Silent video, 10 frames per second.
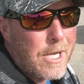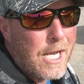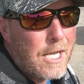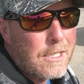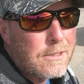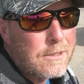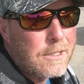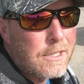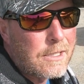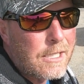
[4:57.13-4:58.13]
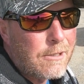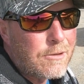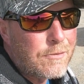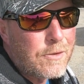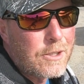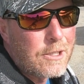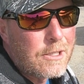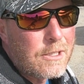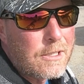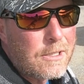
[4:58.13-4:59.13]
past, and now it's
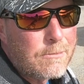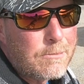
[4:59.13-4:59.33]
fuller.